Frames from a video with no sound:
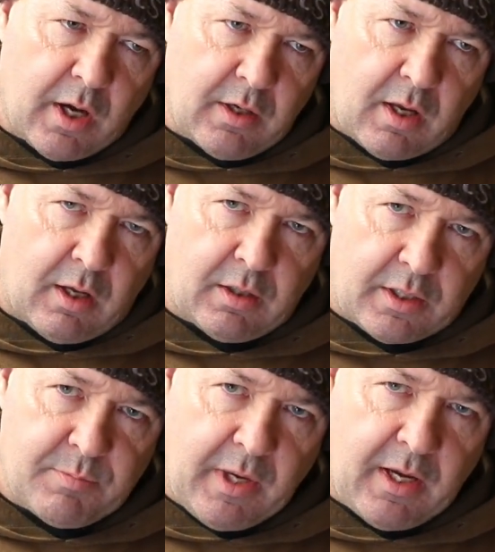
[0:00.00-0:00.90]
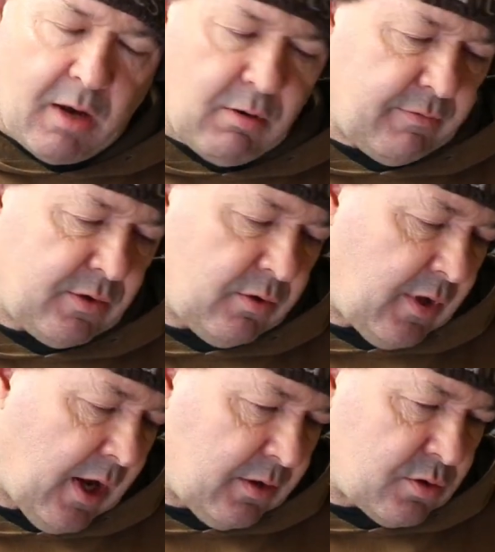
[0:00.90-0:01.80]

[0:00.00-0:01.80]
and I'll explain how I've done that.